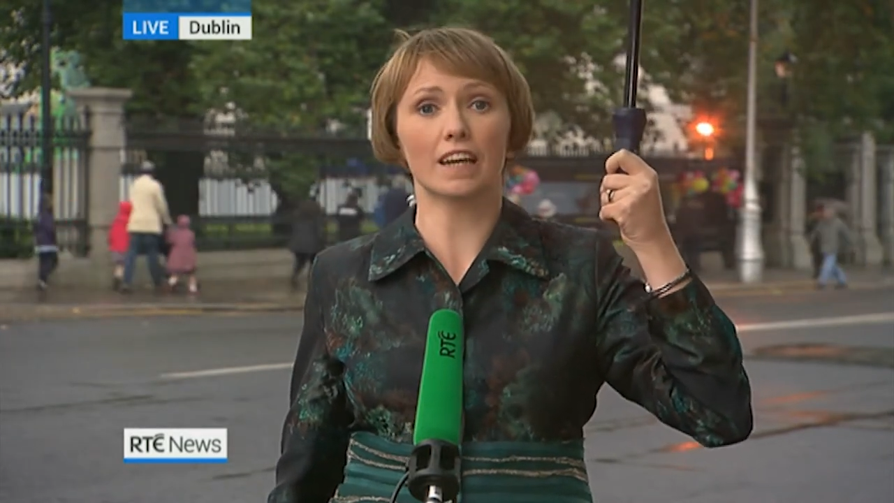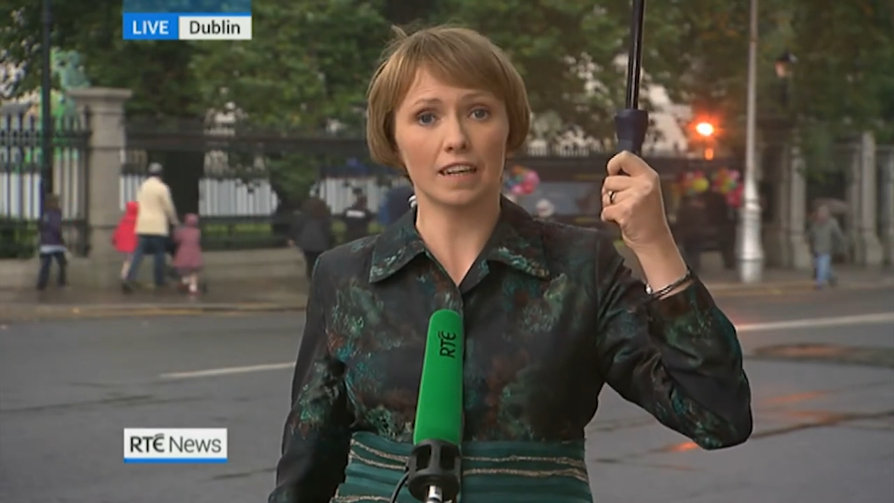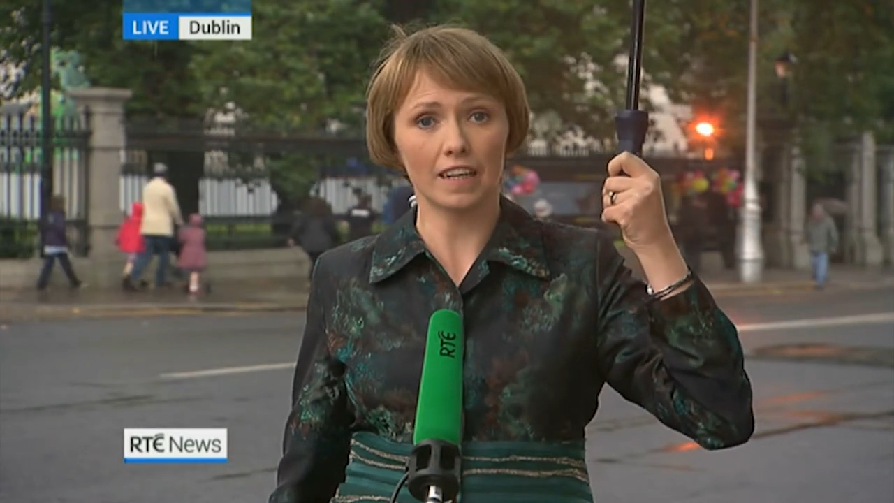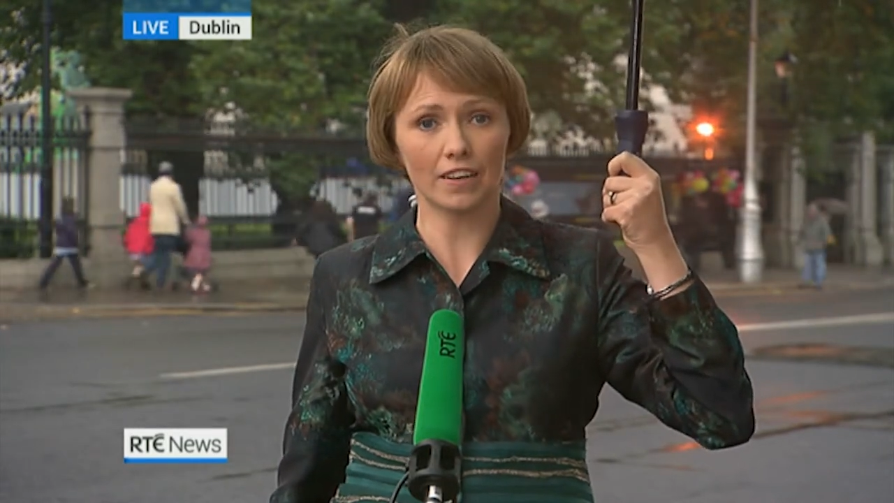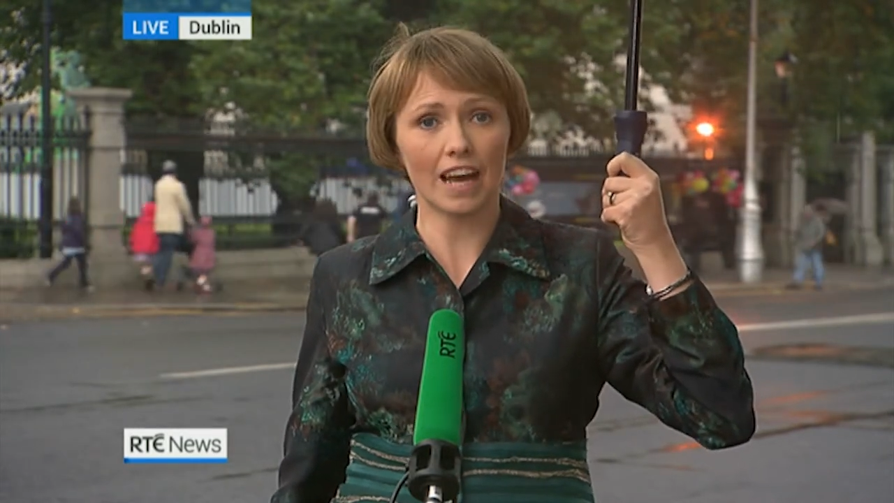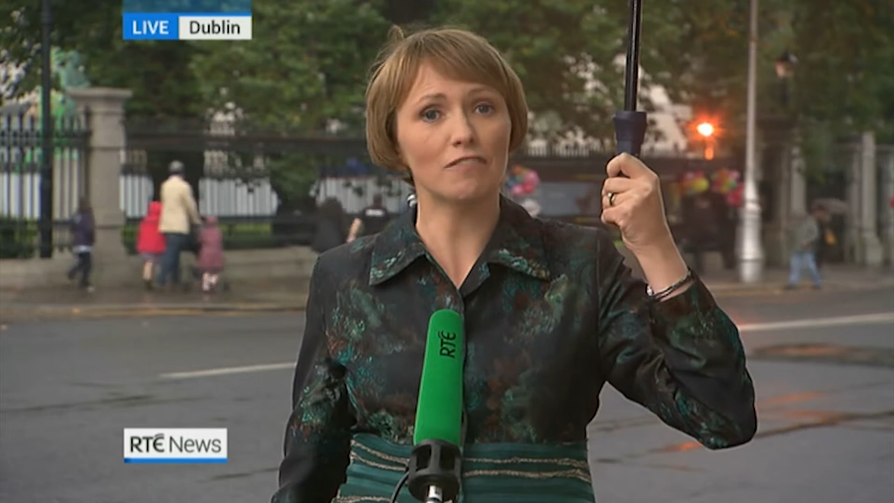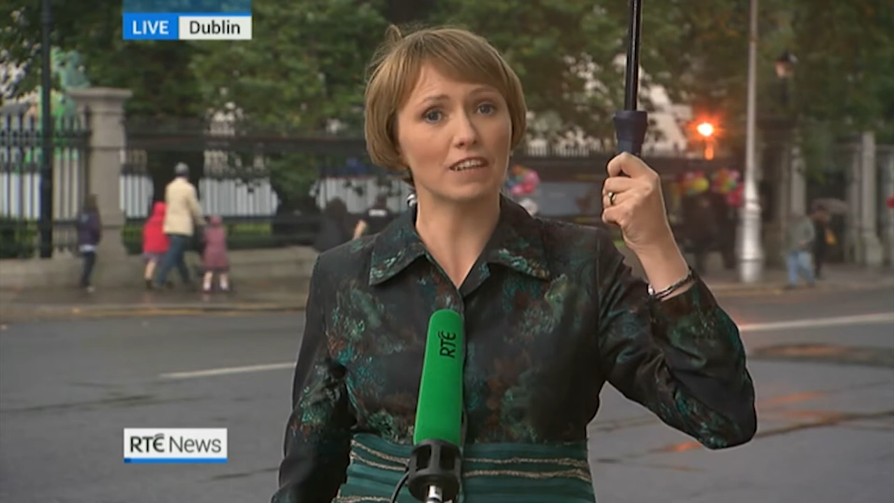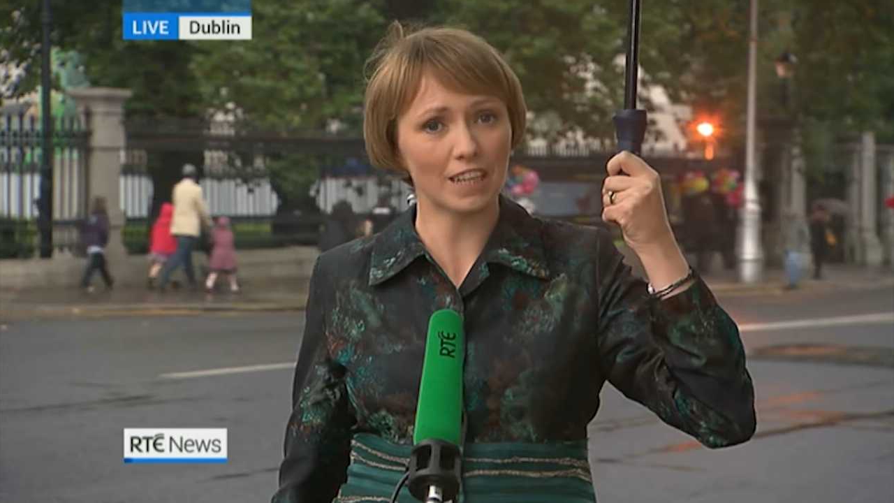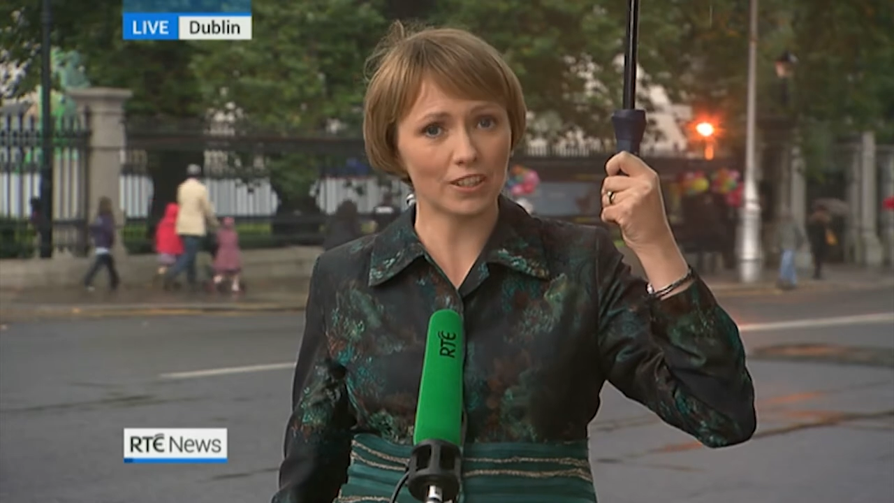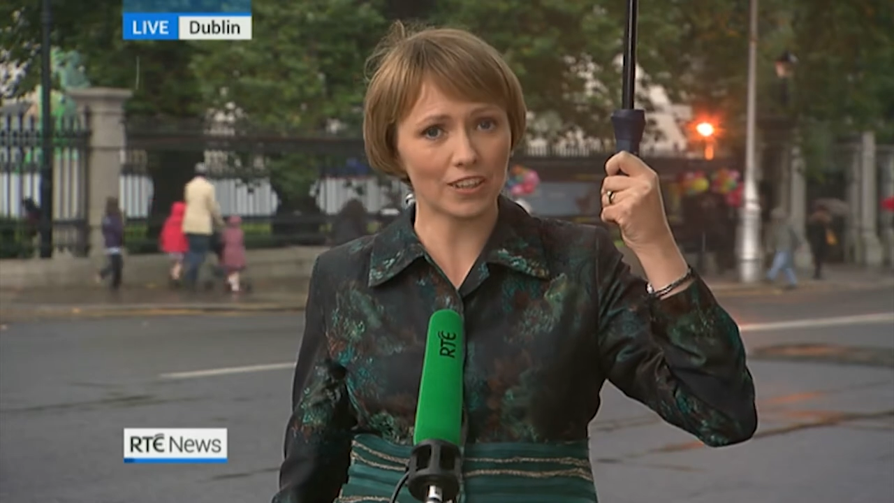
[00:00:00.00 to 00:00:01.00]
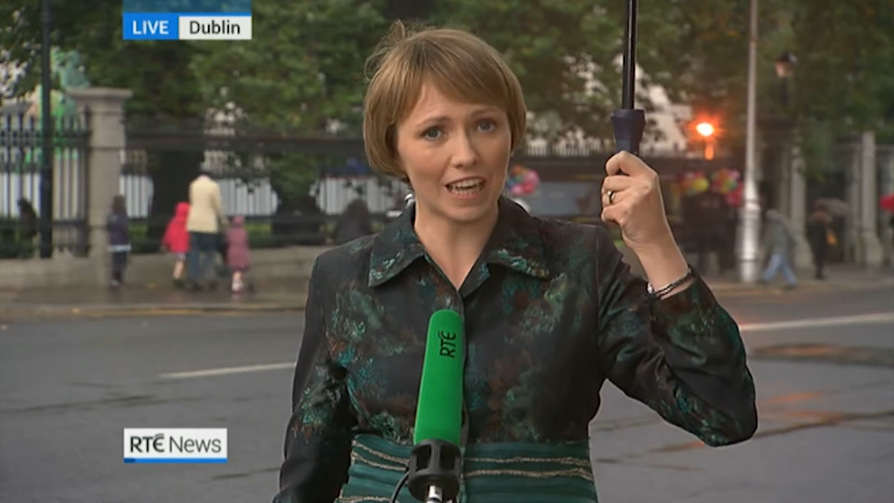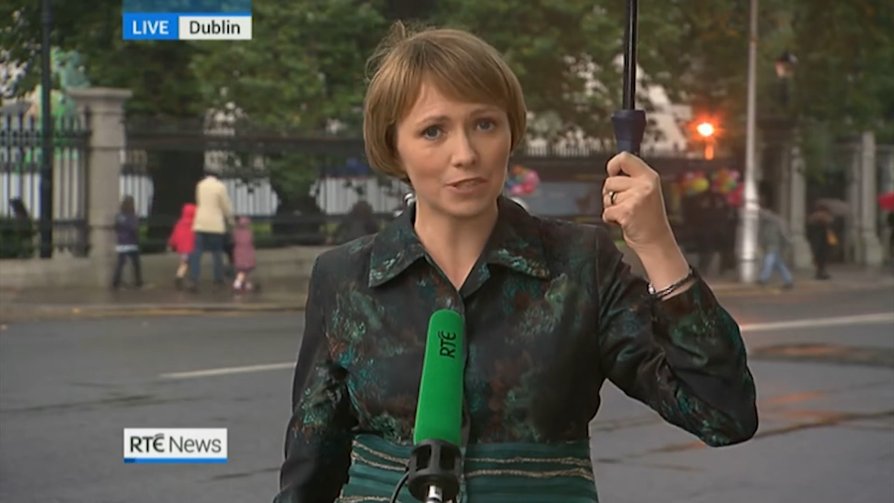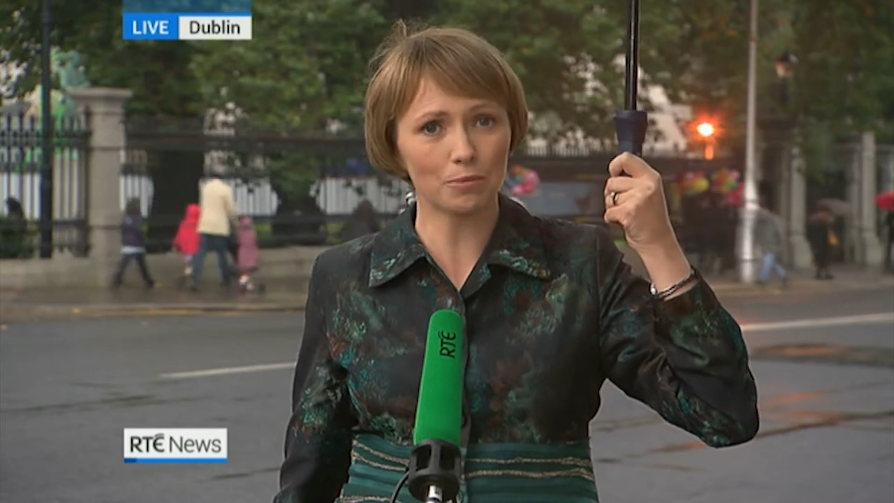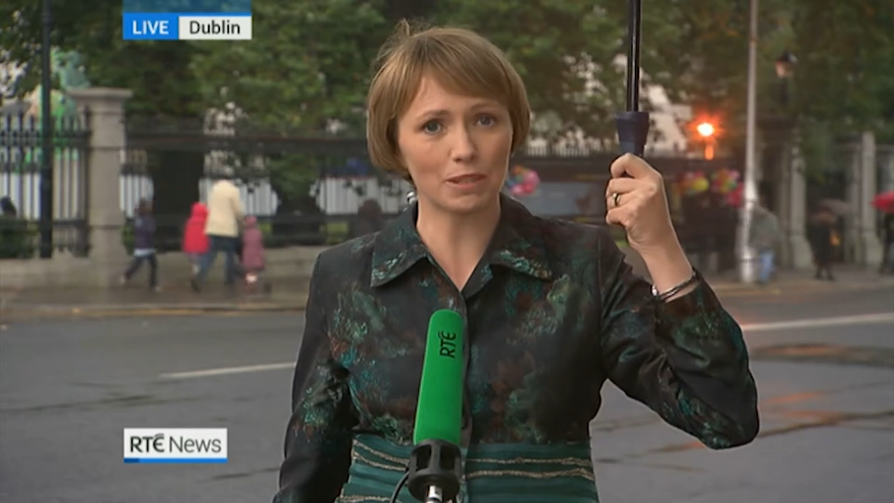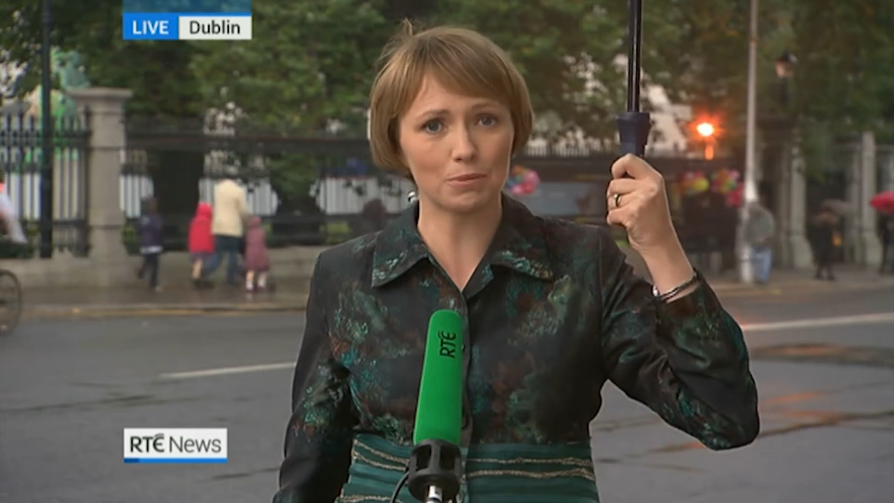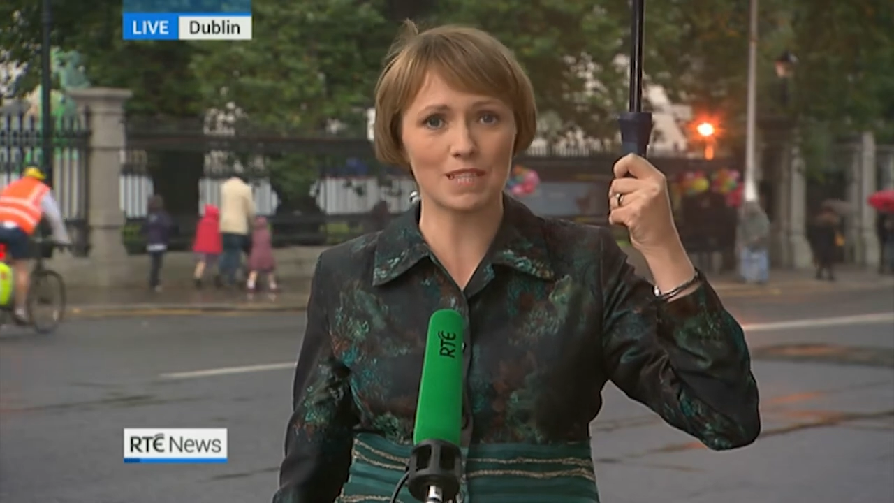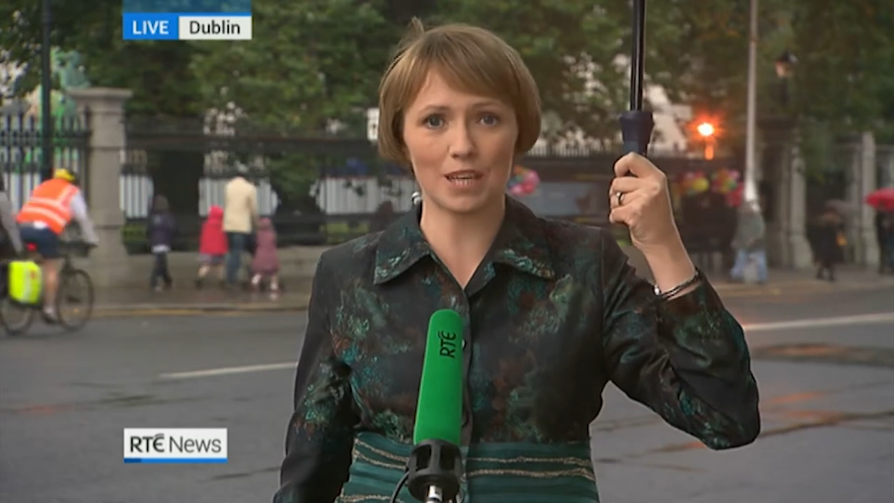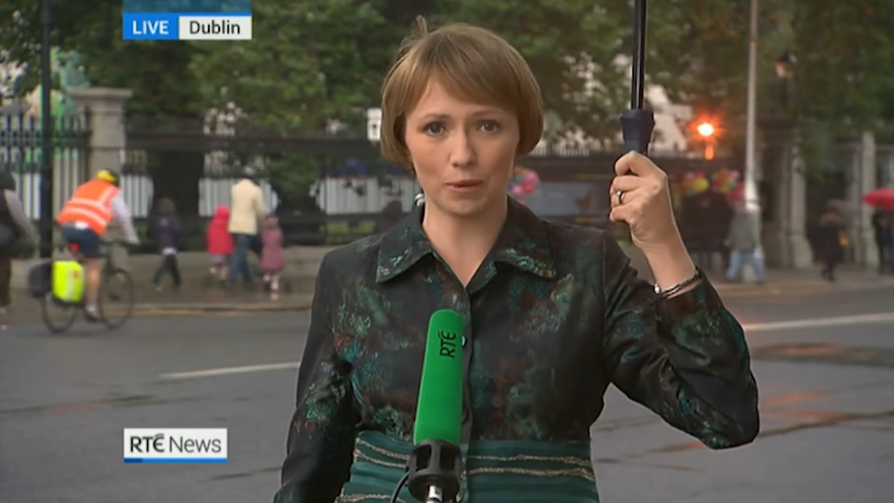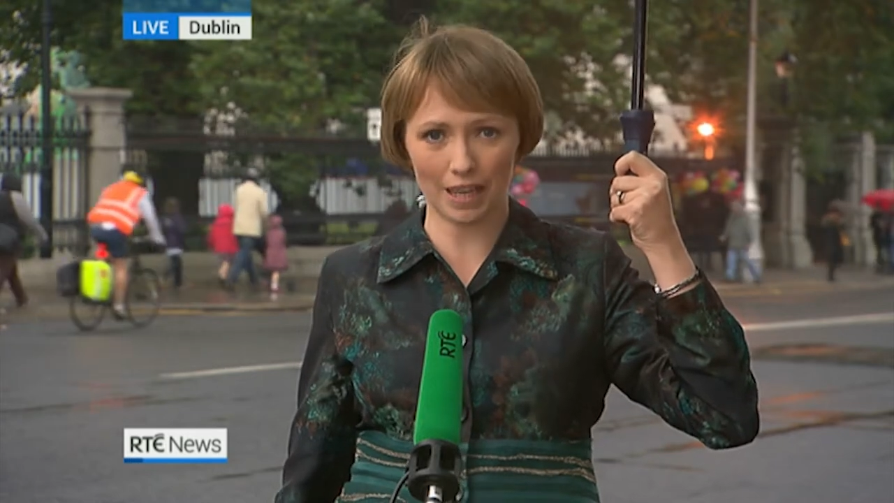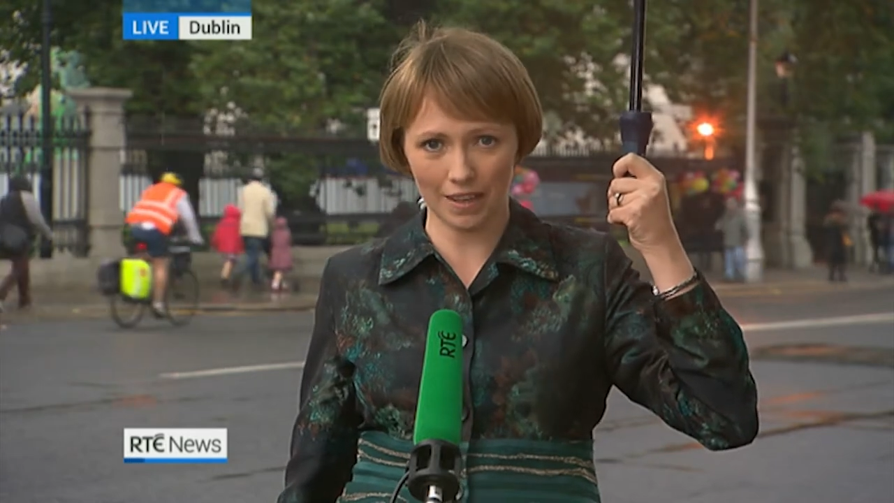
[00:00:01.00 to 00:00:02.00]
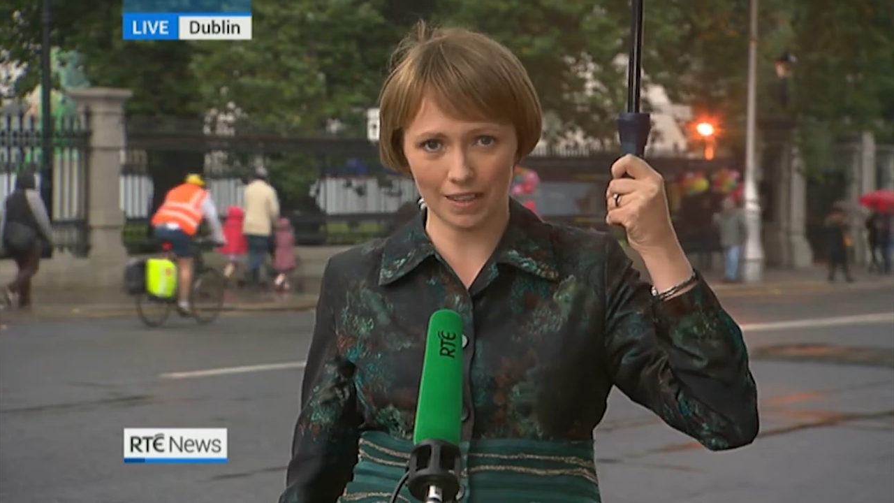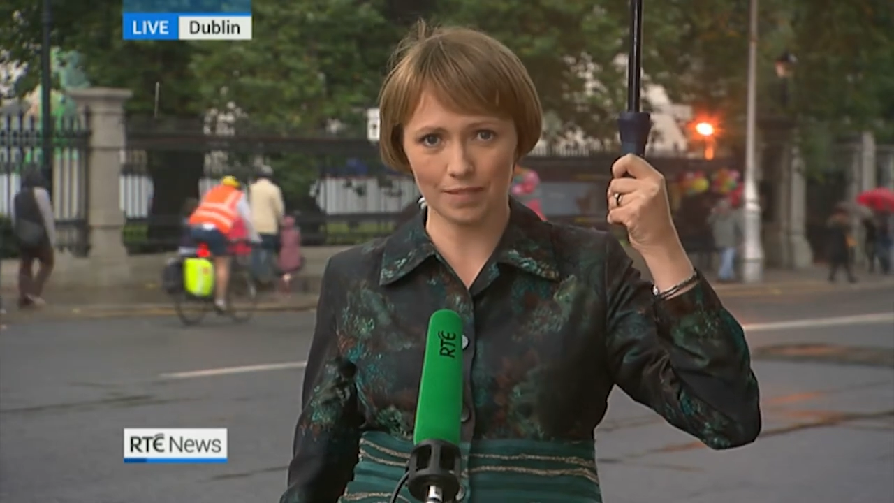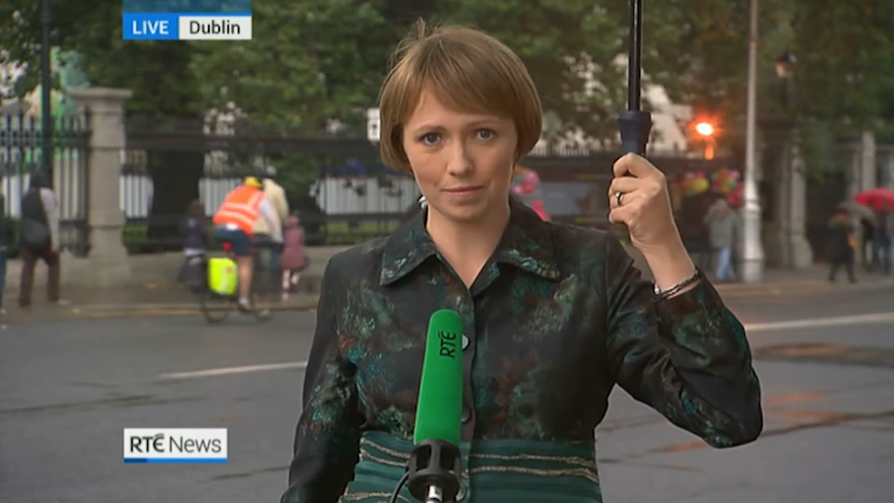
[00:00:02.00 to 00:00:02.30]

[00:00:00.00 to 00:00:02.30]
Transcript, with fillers: earlier having a look look at what was going on.